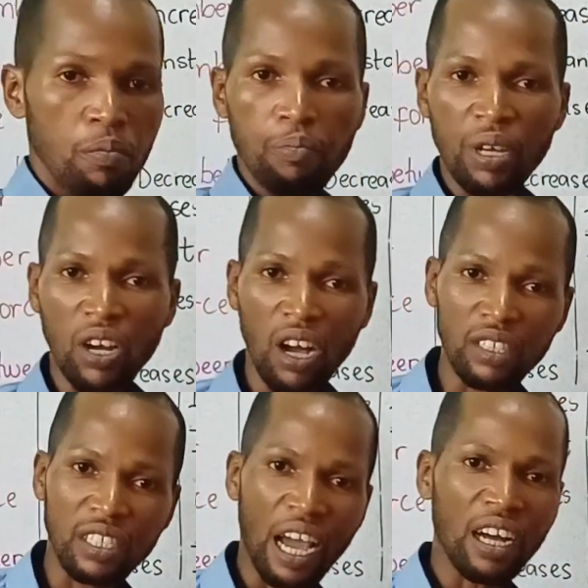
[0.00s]

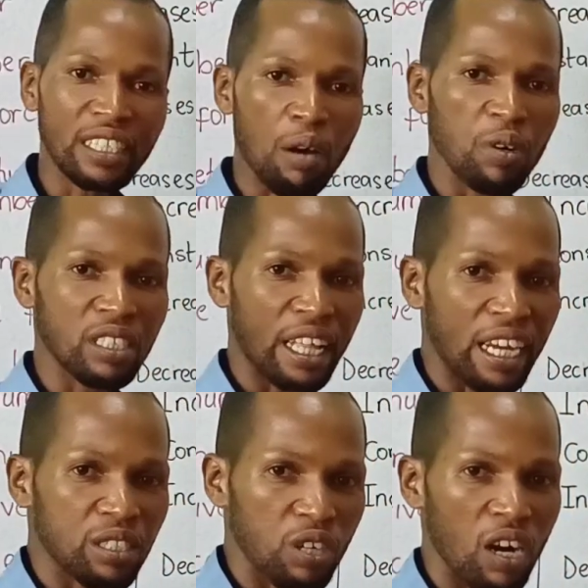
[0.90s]
Because the outermost
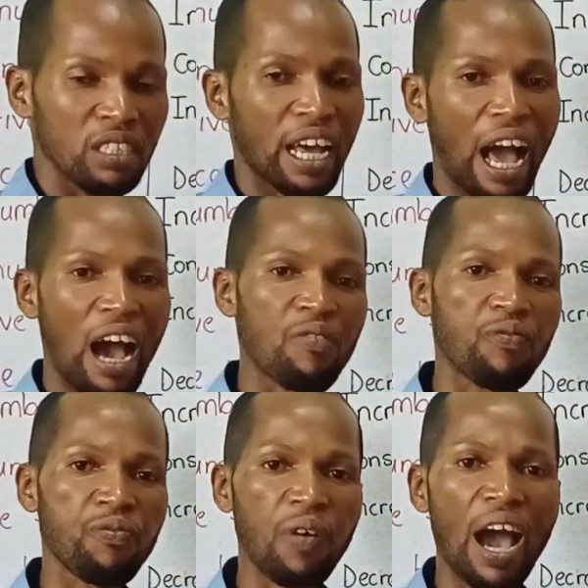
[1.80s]
electrons are
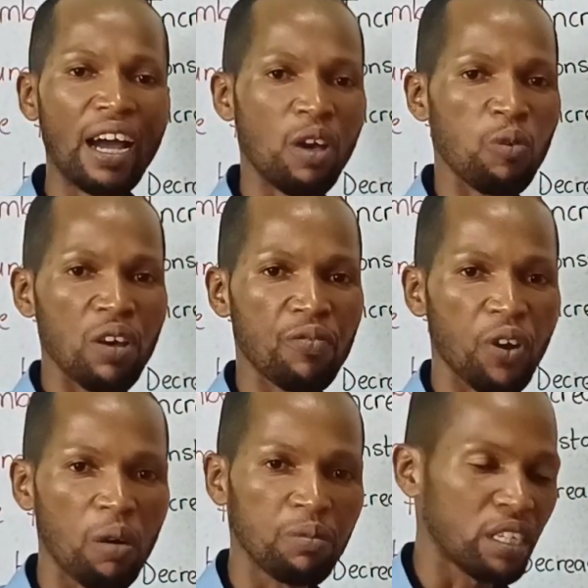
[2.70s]
far away
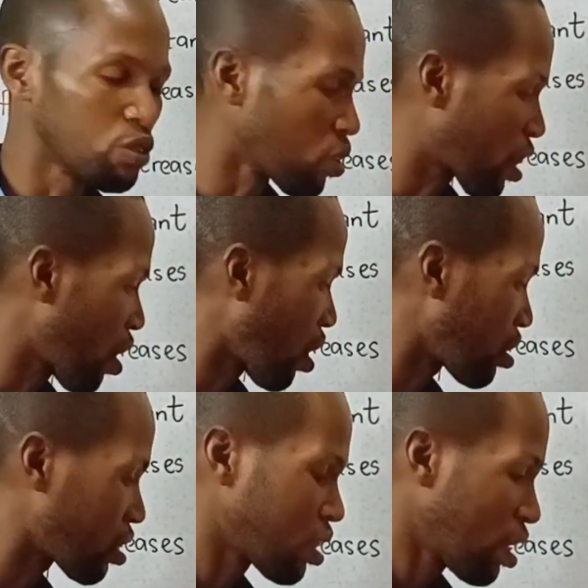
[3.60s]
from the
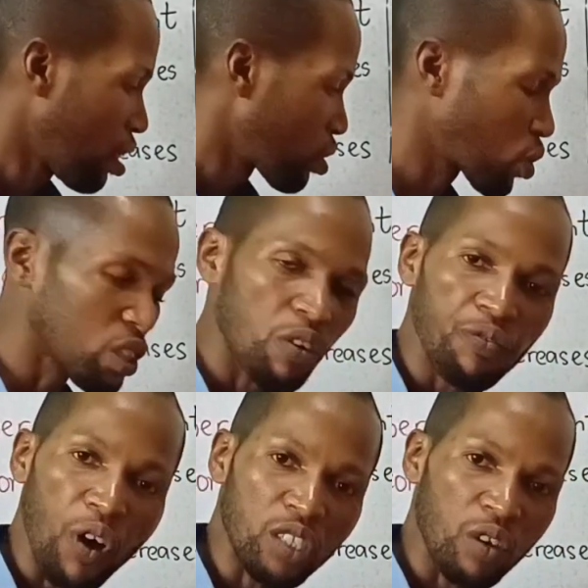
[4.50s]
nucleus, so the
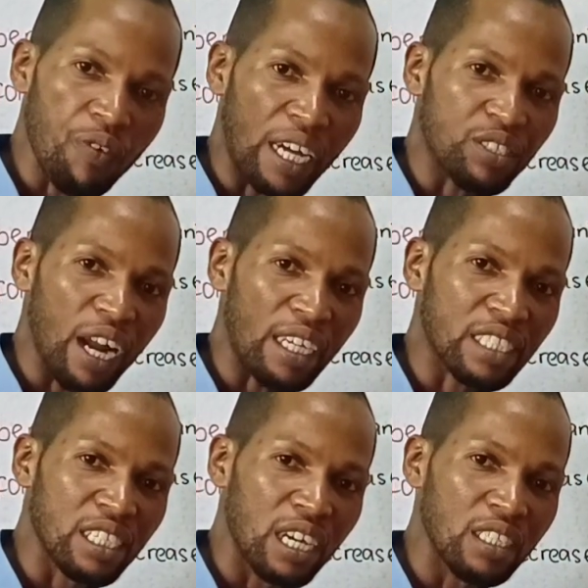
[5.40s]
force of
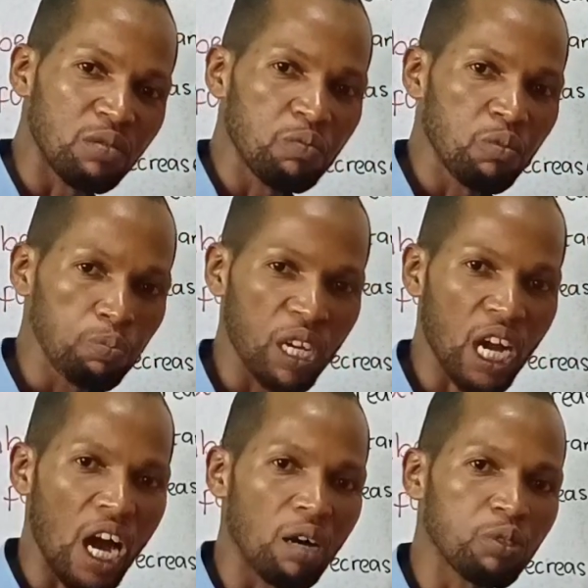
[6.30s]
attraction
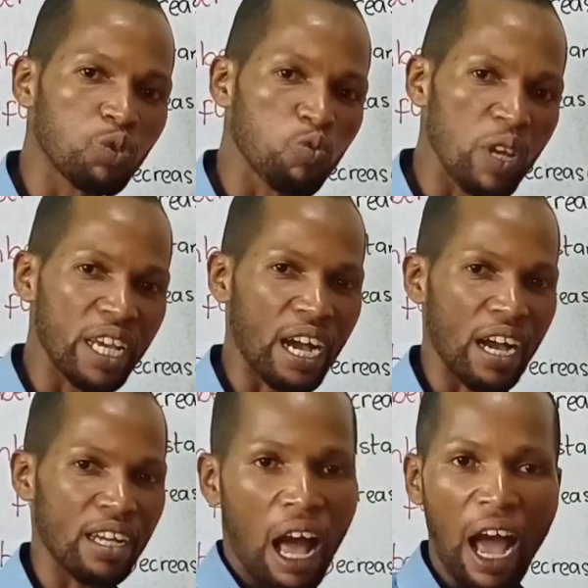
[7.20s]
becomes
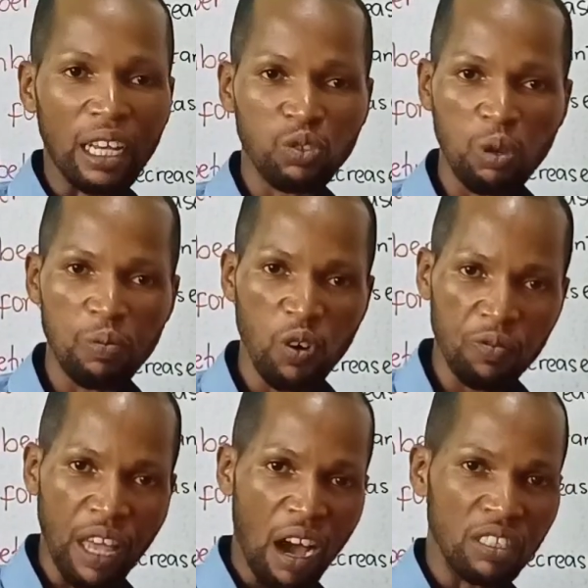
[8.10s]
weaker as we
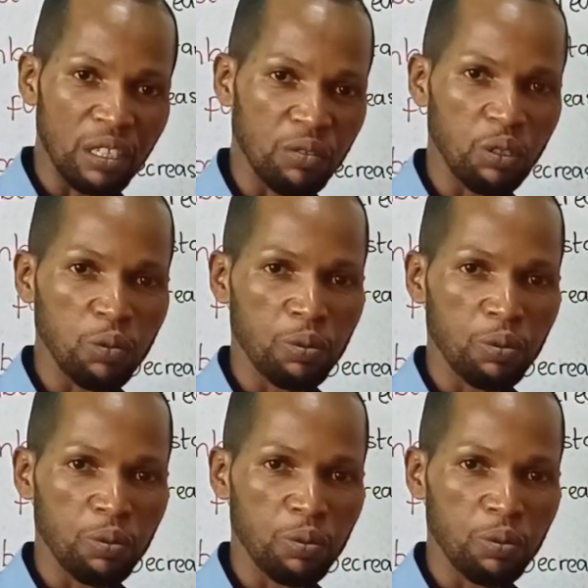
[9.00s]
move down the group.